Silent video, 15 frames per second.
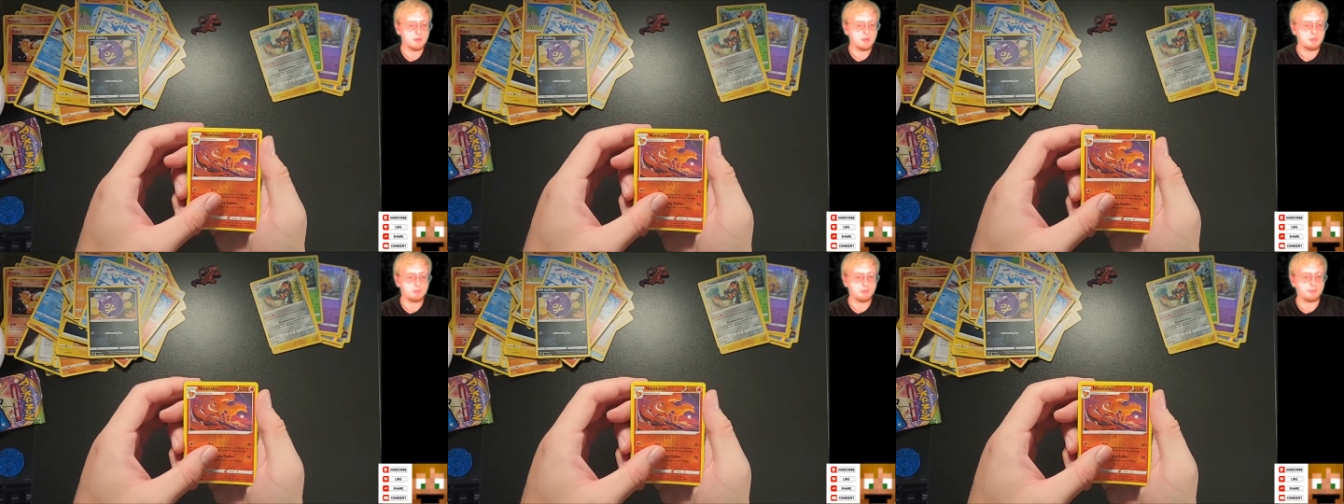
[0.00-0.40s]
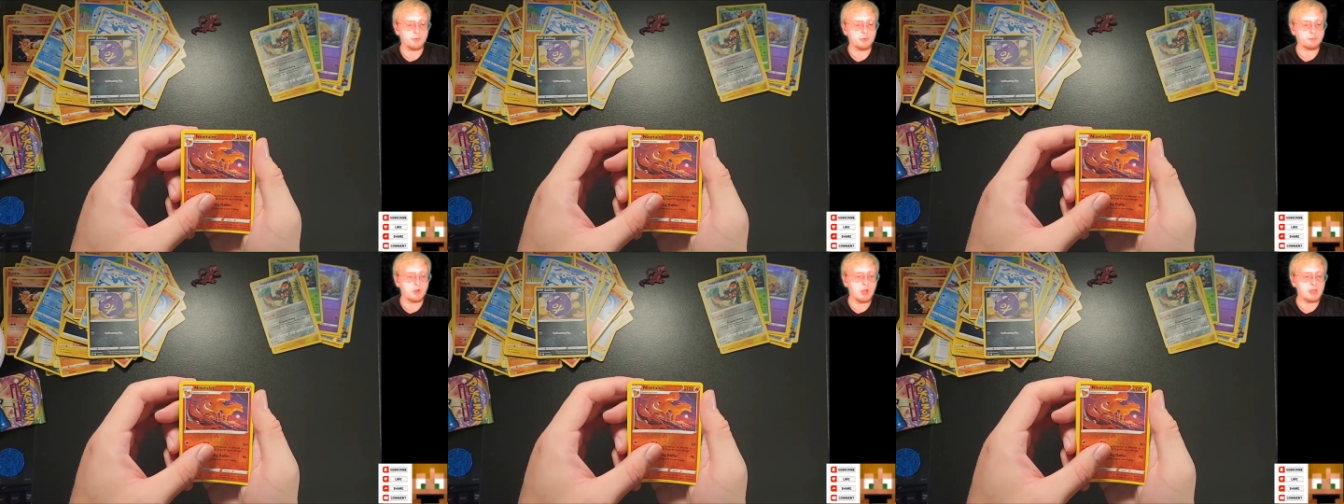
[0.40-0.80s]

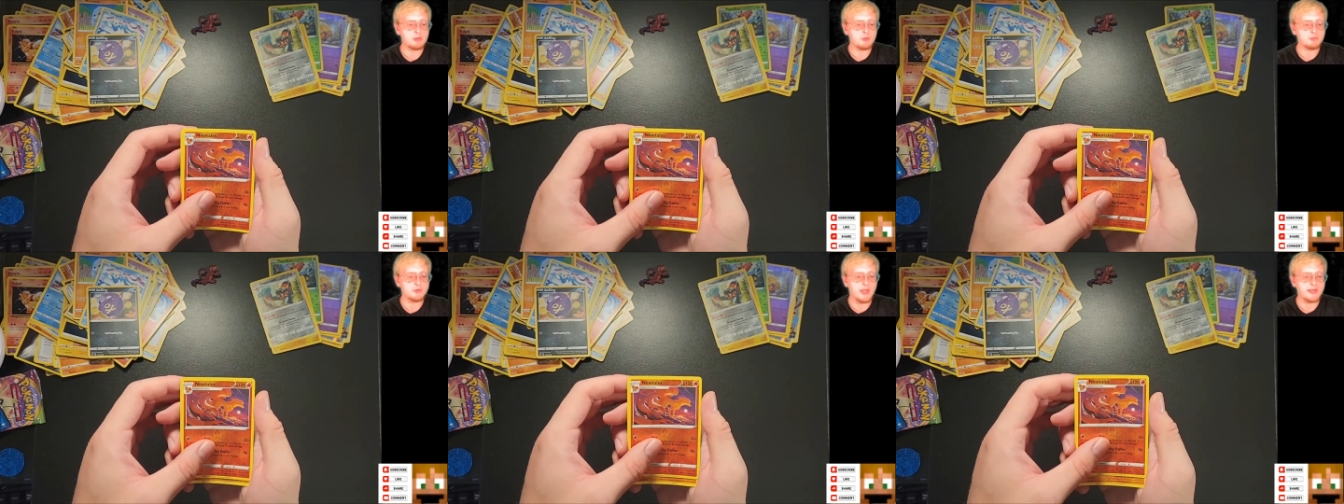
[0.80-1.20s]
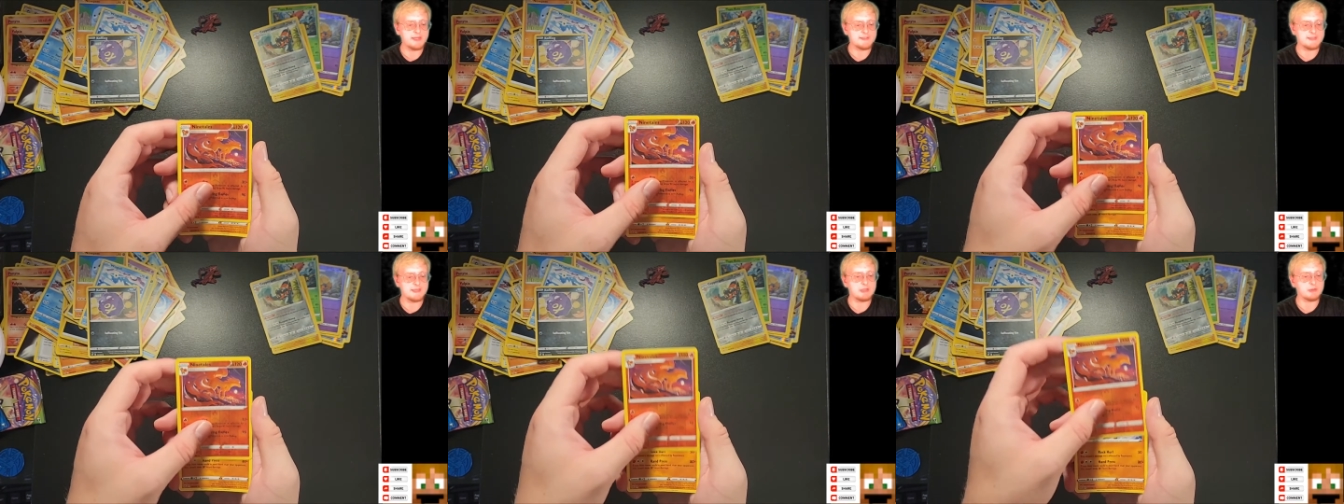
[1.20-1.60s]
Reverse Hollow
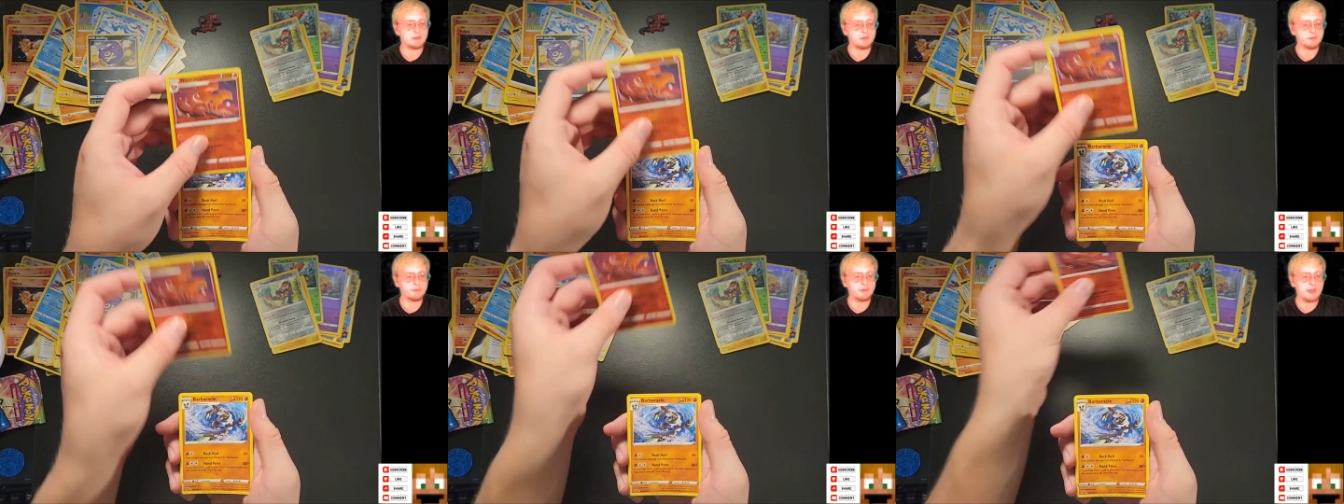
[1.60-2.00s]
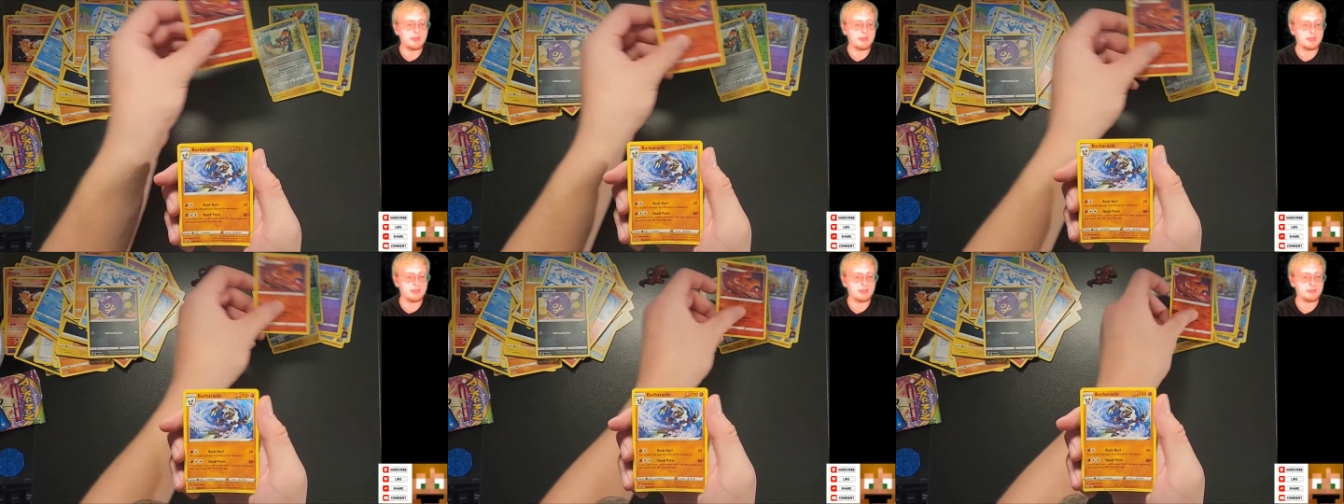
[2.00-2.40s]
Ninetales
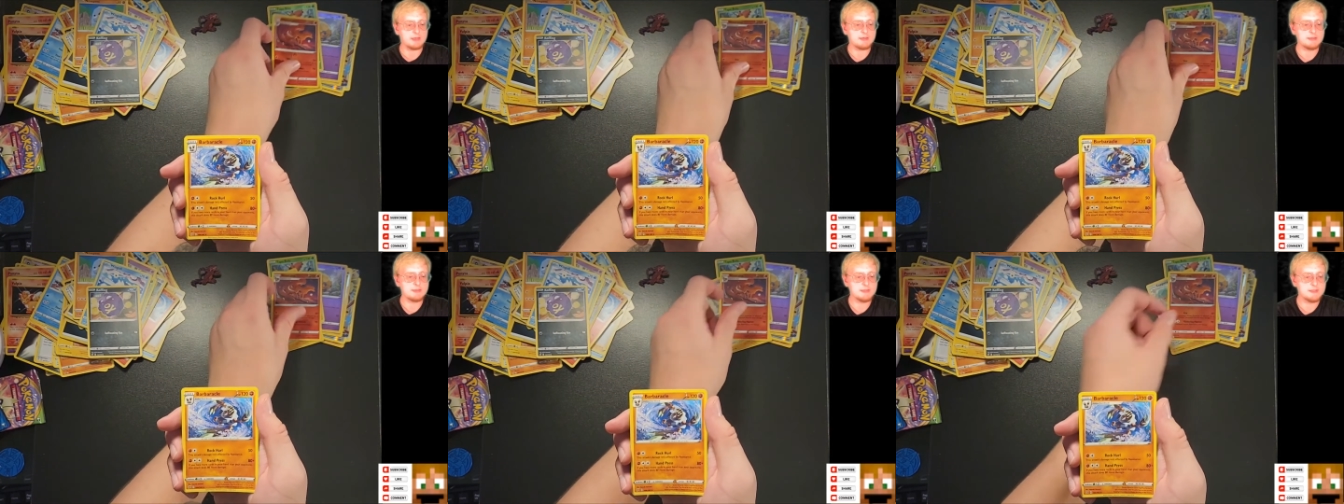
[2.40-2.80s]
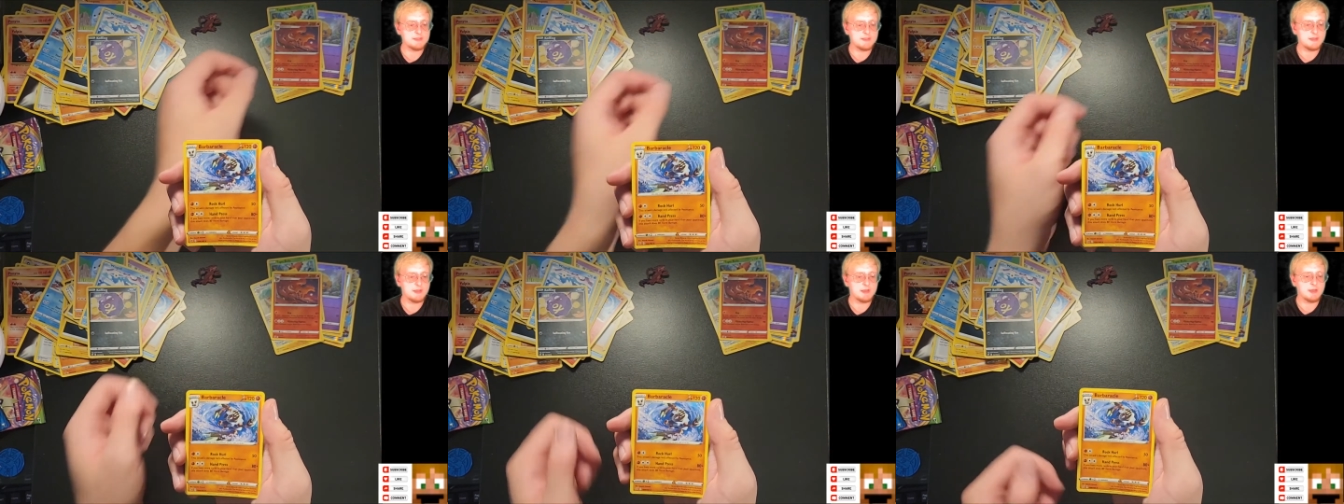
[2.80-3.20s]

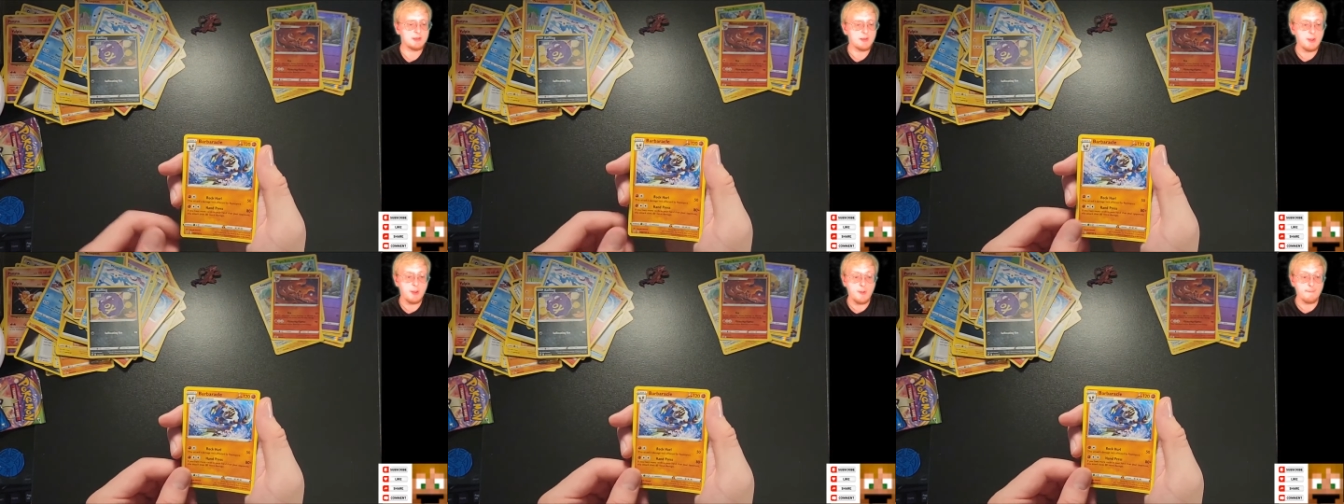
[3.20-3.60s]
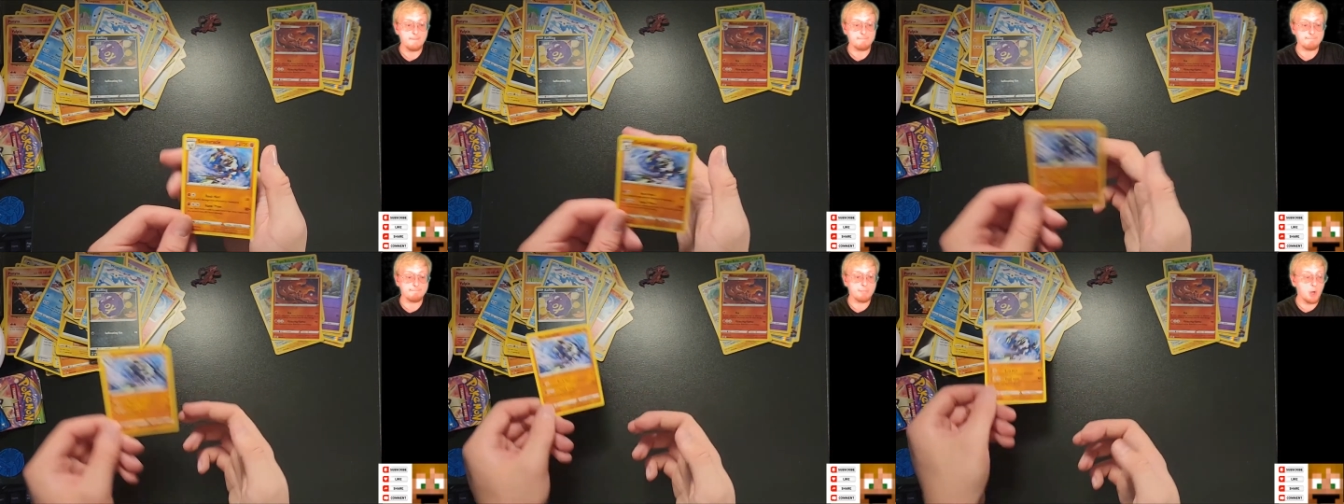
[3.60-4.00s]
and
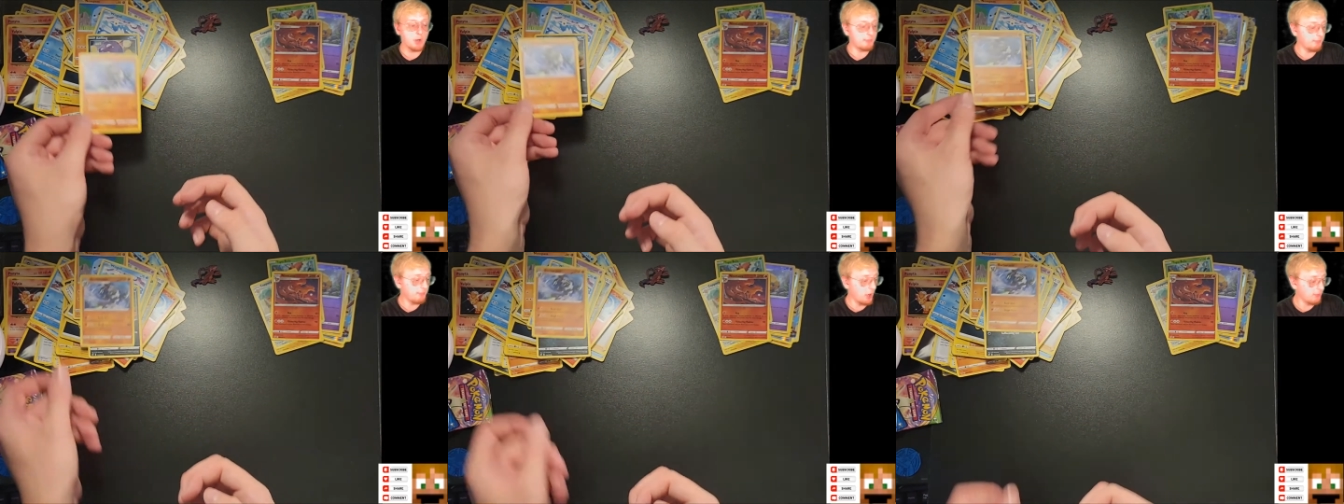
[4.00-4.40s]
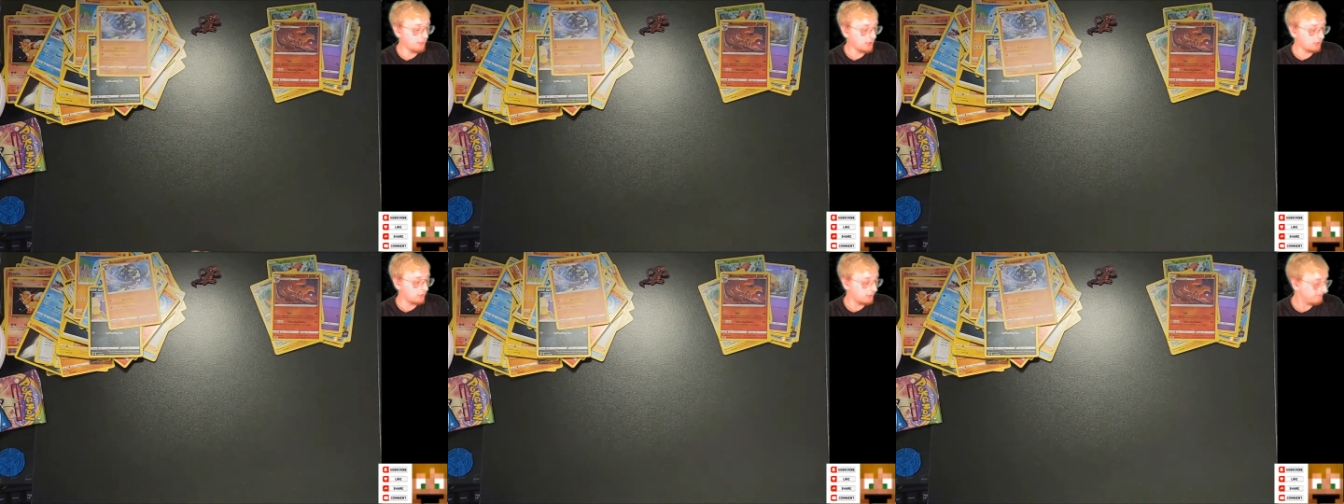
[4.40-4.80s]
Bar
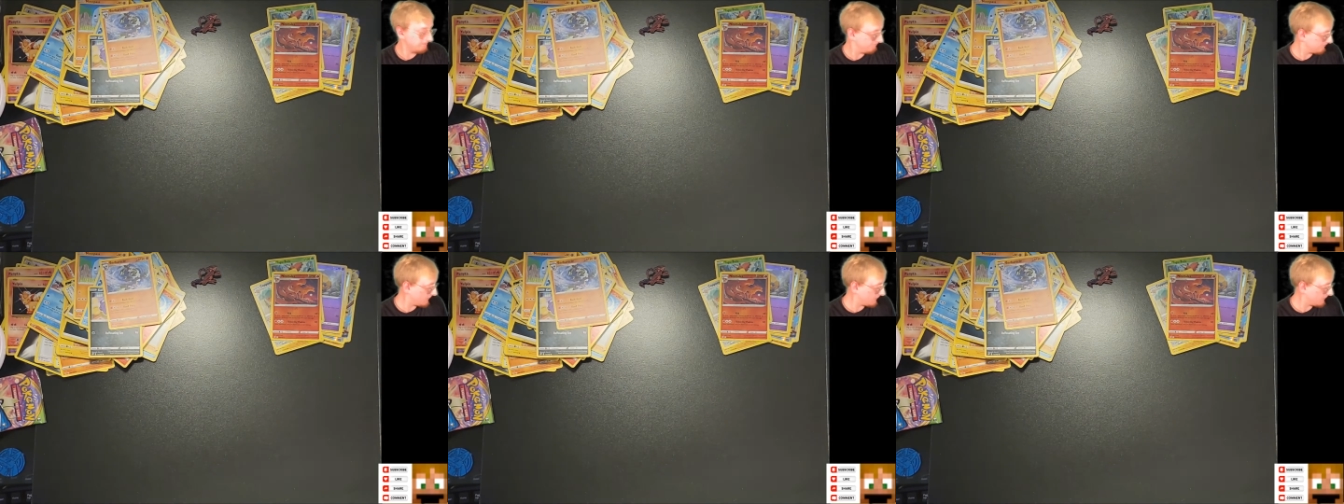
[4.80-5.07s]
Barbicle.